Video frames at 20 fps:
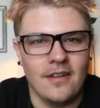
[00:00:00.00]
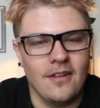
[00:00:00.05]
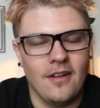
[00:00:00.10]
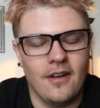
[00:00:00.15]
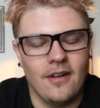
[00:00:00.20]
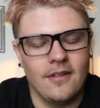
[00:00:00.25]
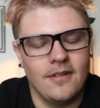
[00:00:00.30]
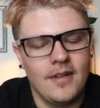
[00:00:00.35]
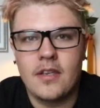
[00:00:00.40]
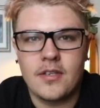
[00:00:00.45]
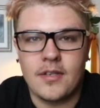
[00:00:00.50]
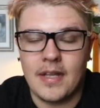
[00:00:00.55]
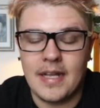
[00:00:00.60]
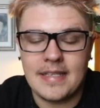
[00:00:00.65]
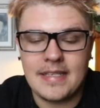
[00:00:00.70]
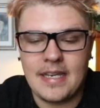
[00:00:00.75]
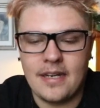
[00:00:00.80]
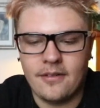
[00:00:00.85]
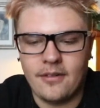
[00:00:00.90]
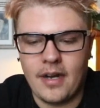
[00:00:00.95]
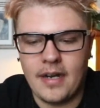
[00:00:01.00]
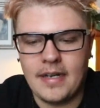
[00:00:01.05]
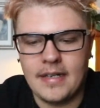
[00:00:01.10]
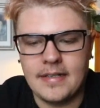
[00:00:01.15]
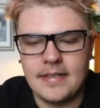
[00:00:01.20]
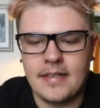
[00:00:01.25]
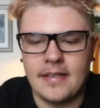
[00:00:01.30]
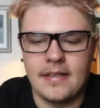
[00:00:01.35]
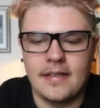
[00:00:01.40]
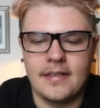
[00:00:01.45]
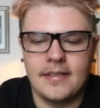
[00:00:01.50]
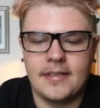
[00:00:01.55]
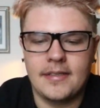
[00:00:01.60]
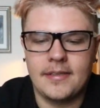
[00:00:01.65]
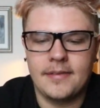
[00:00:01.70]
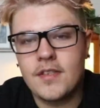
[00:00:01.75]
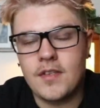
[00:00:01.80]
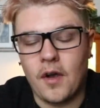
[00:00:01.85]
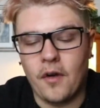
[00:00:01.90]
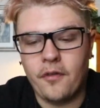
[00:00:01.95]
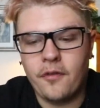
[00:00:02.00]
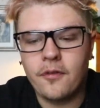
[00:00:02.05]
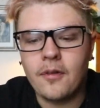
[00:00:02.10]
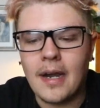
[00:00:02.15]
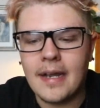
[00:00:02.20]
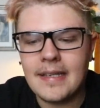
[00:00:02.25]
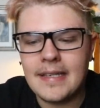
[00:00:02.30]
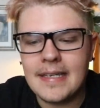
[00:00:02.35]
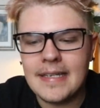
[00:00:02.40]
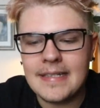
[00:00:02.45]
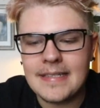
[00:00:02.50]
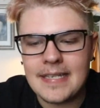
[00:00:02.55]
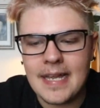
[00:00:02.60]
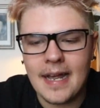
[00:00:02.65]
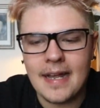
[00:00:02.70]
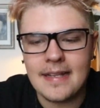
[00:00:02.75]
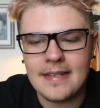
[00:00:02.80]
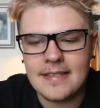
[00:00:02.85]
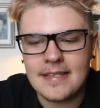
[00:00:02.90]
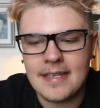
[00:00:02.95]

you know. So let's get right into this. So Frankie ten